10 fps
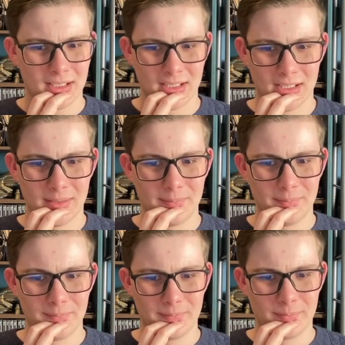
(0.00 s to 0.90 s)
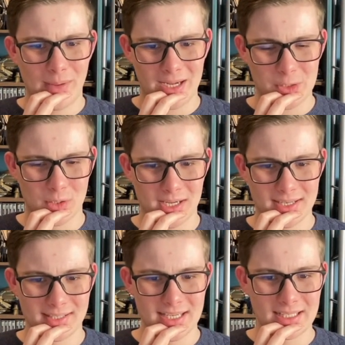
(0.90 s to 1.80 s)
um, back in
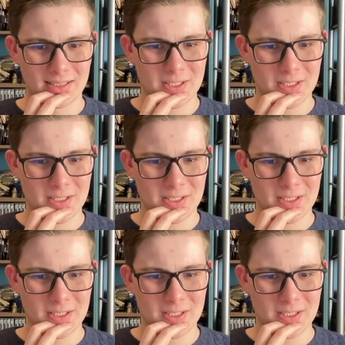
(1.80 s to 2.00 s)
2018,